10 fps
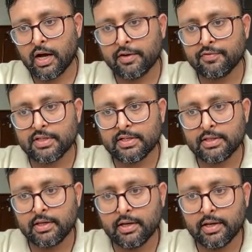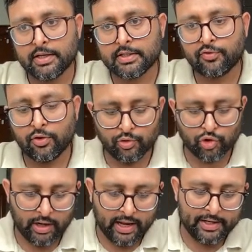Kharif season is from
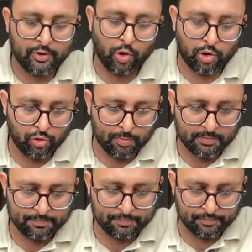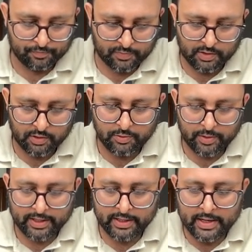July to October,
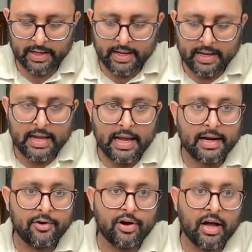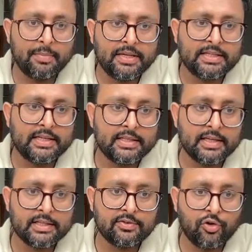right? And Rabi
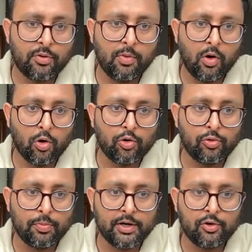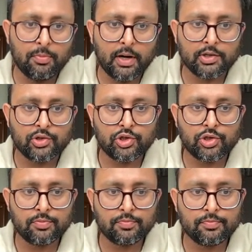season is from October to
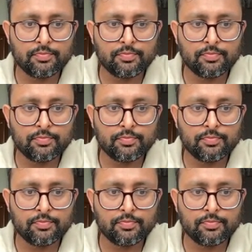March.